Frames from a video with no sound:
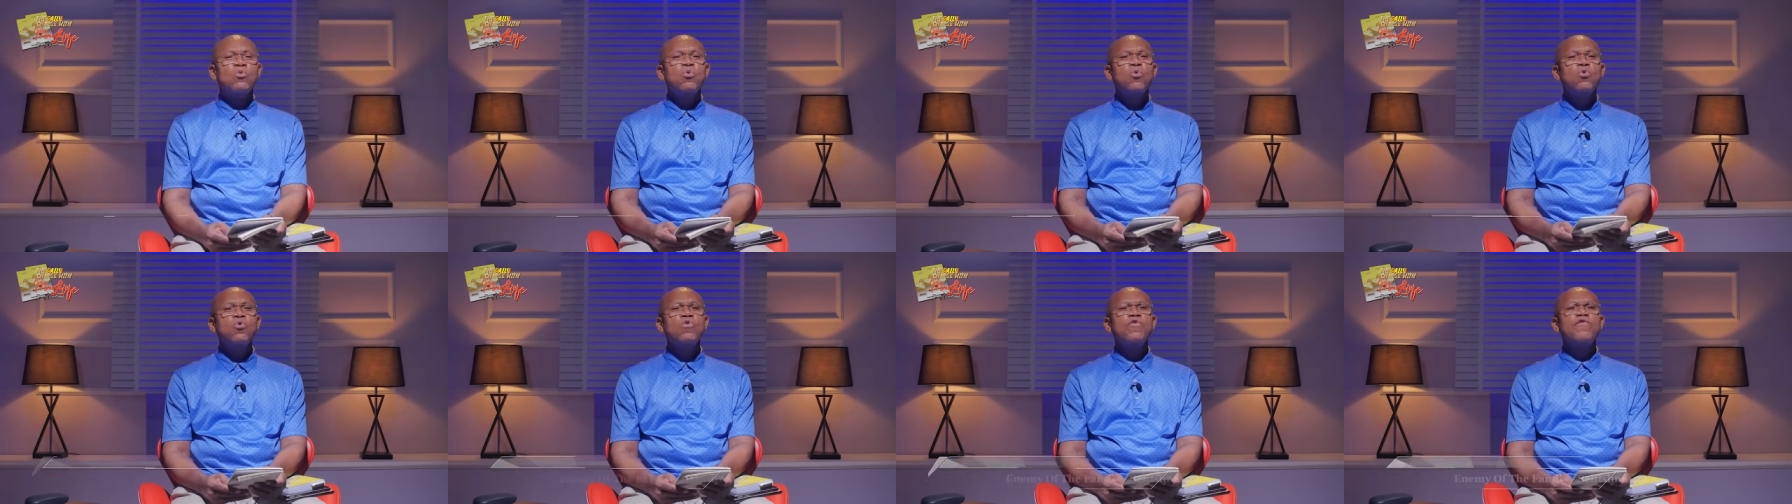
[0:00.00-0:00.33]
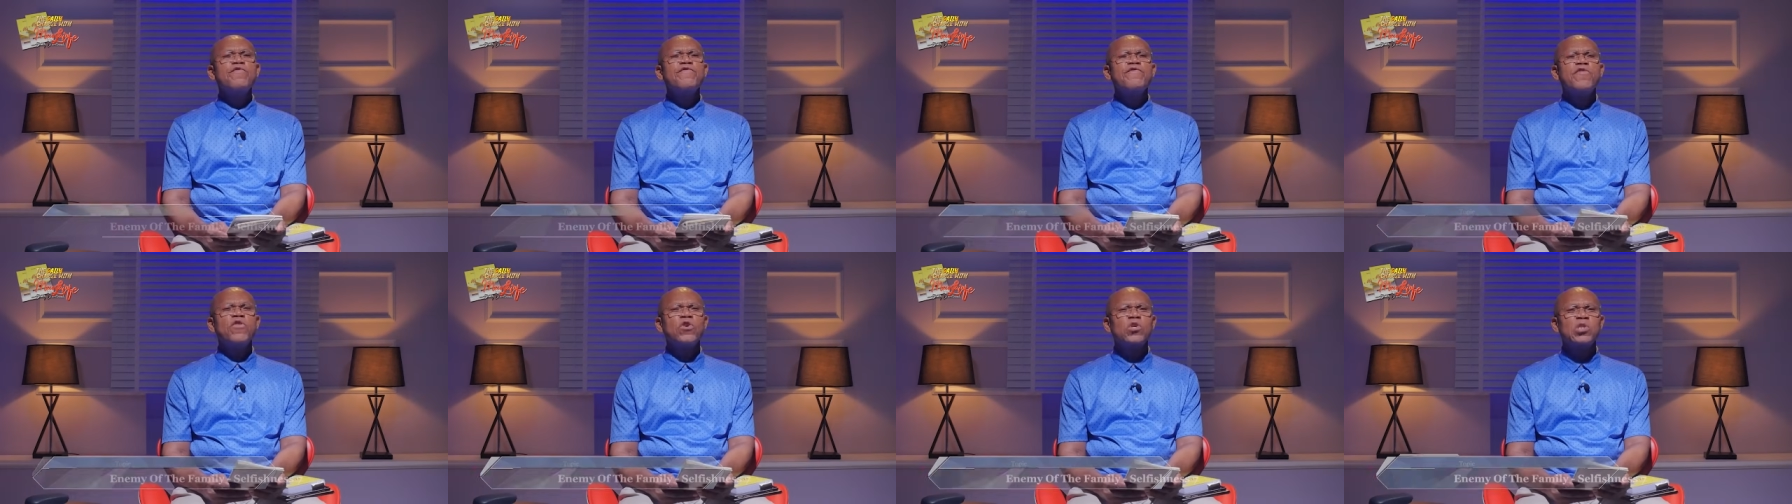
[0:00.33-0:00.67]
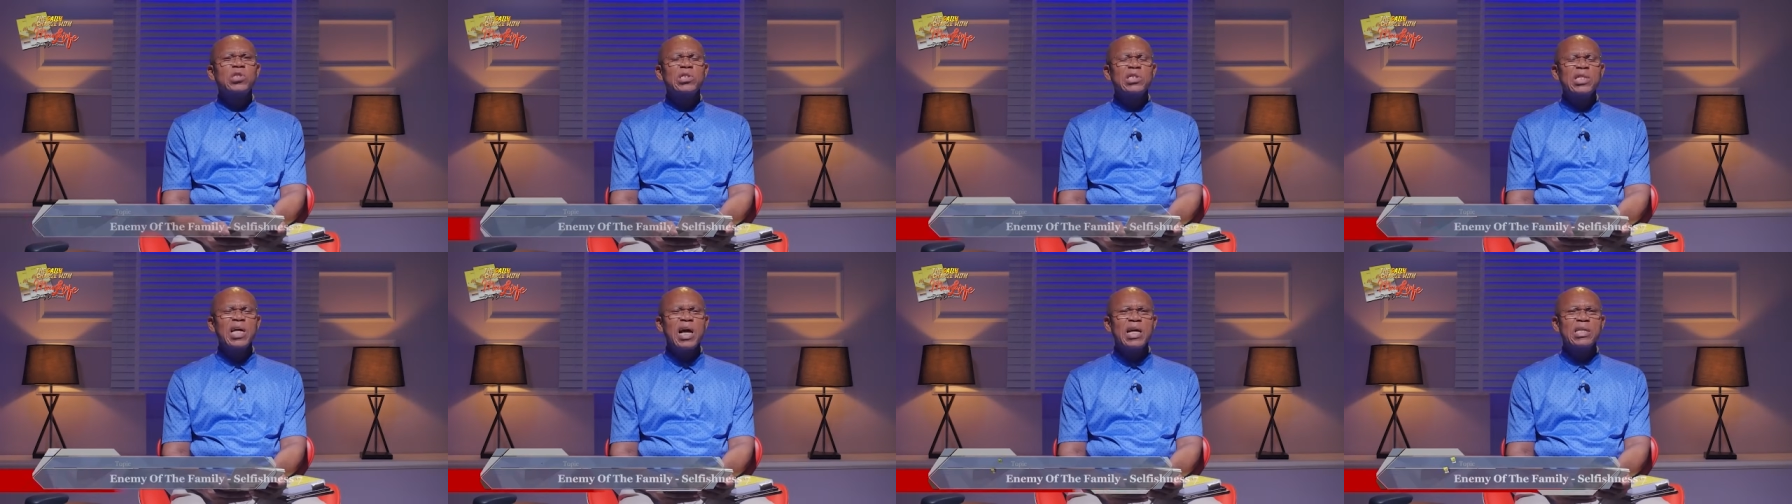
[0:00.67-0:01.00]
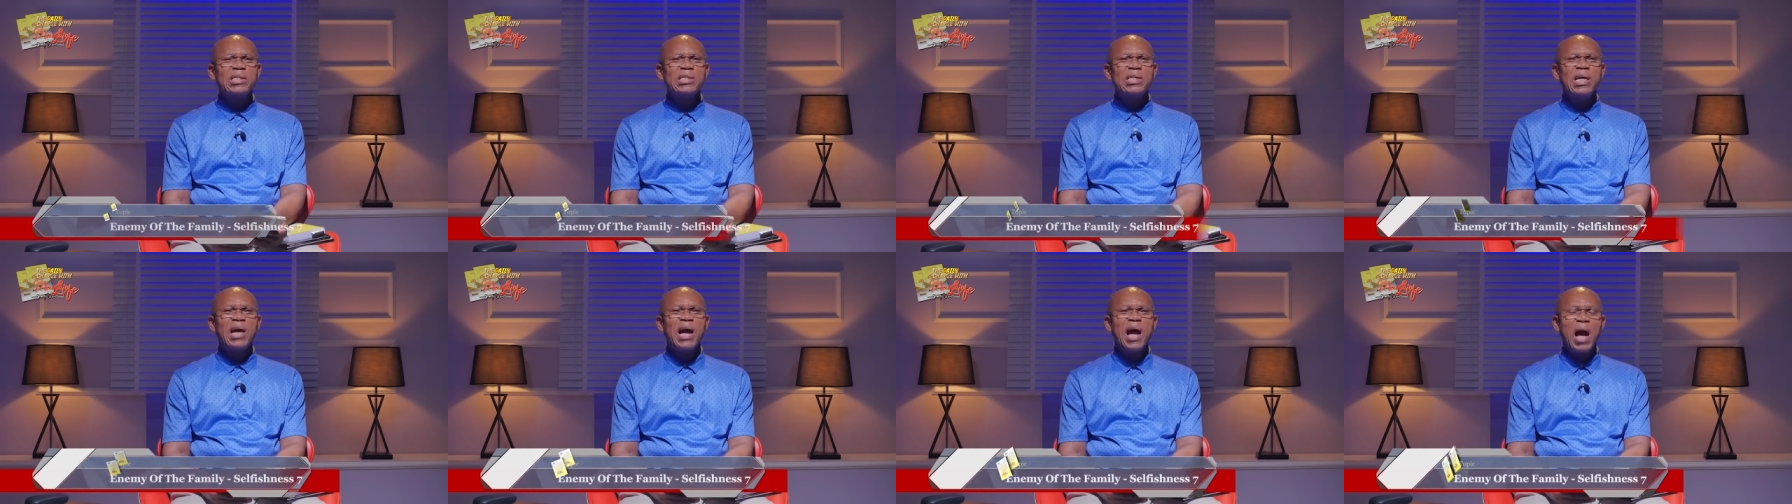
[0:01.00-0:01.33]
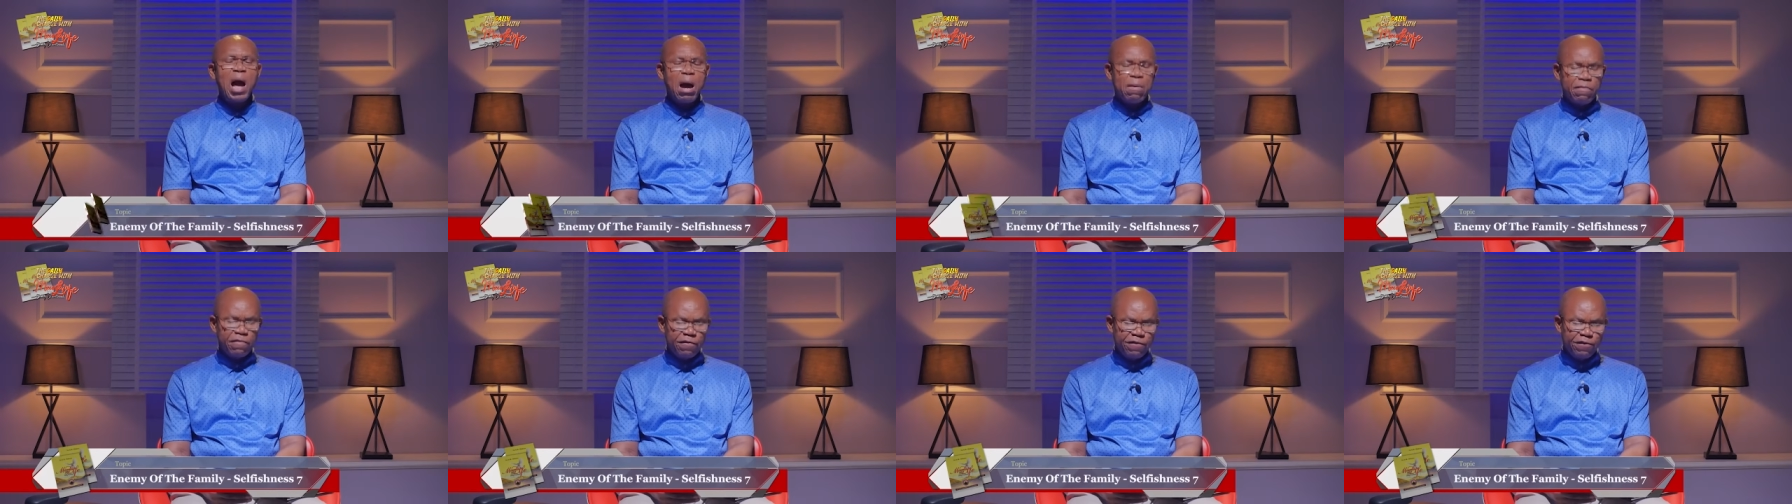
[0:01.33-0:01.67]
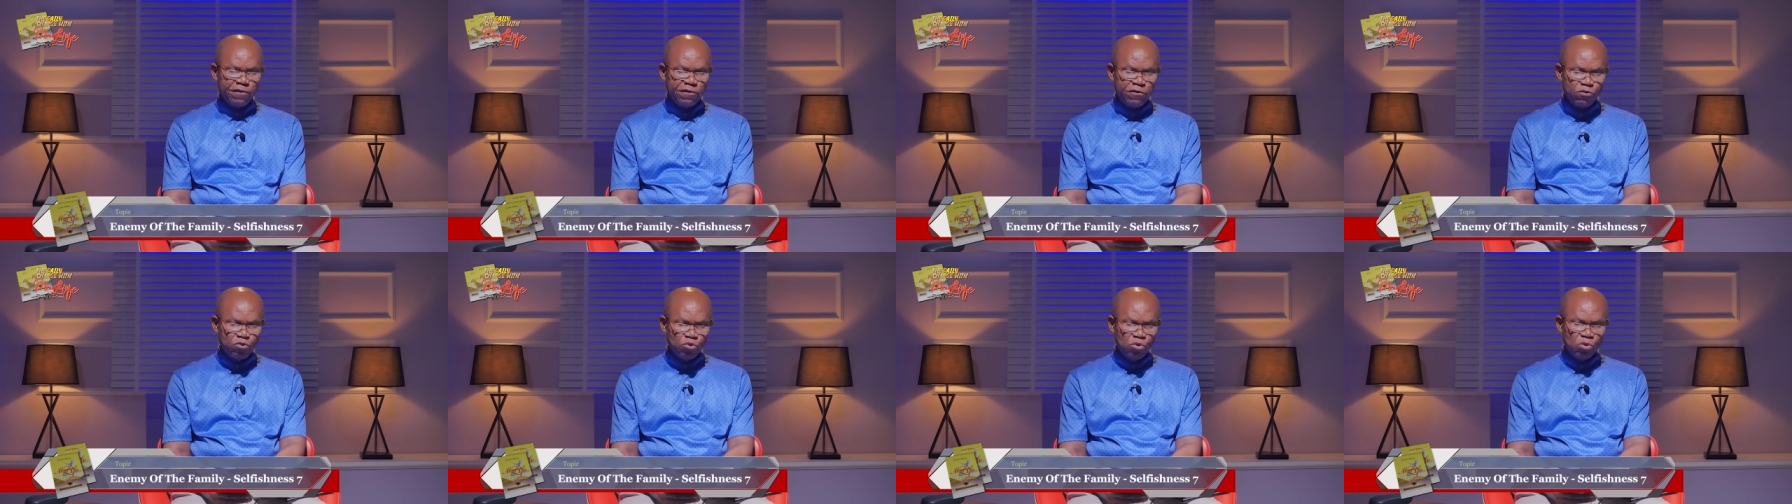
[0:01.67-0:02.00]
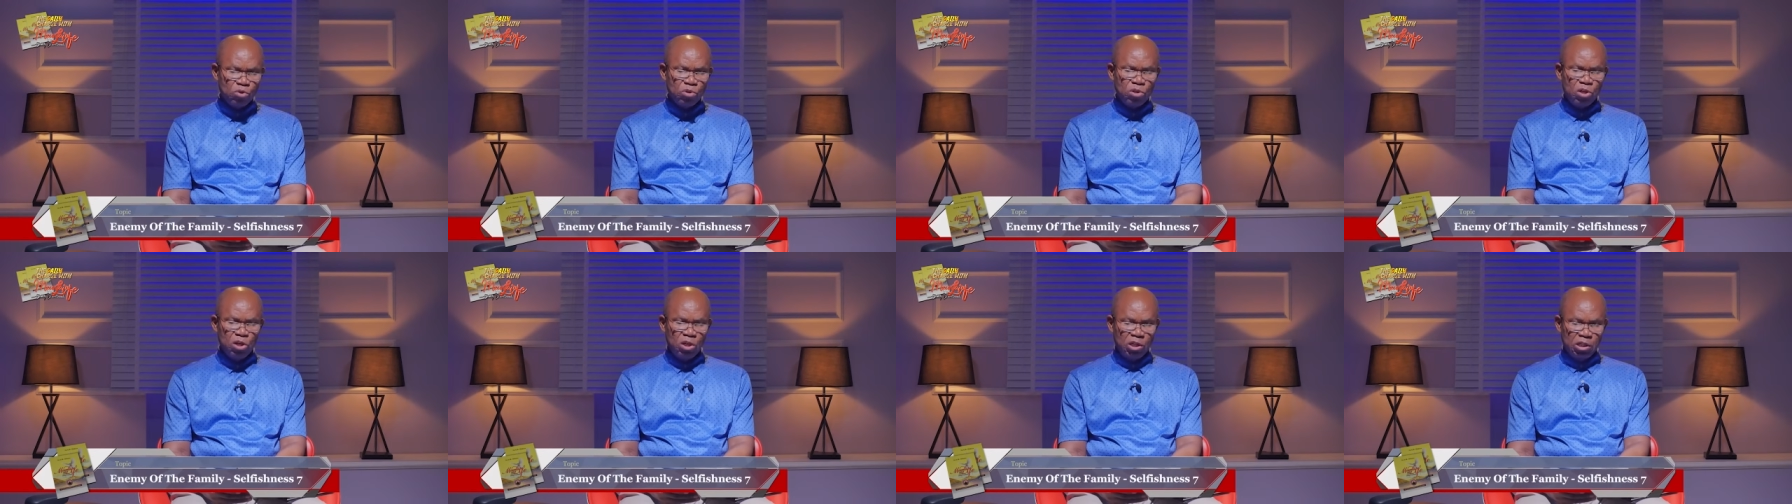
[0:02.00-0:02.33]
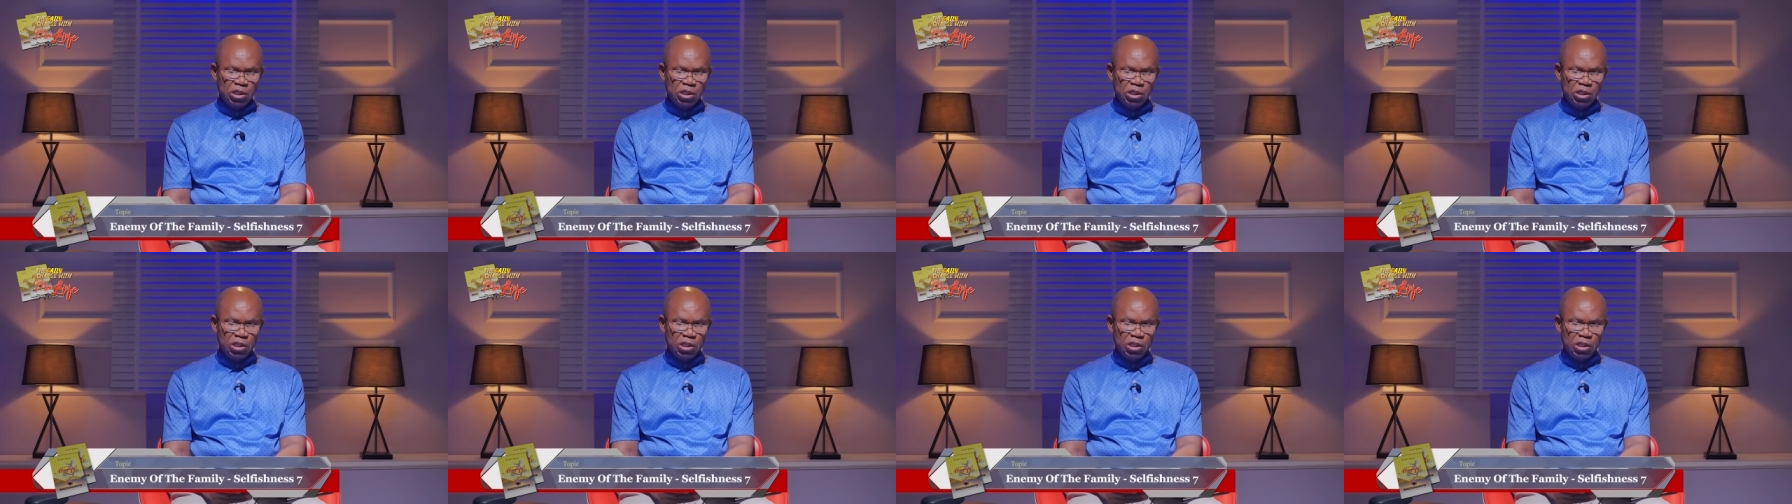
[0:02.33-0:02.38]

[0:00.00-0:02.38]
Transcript: who fosters harmful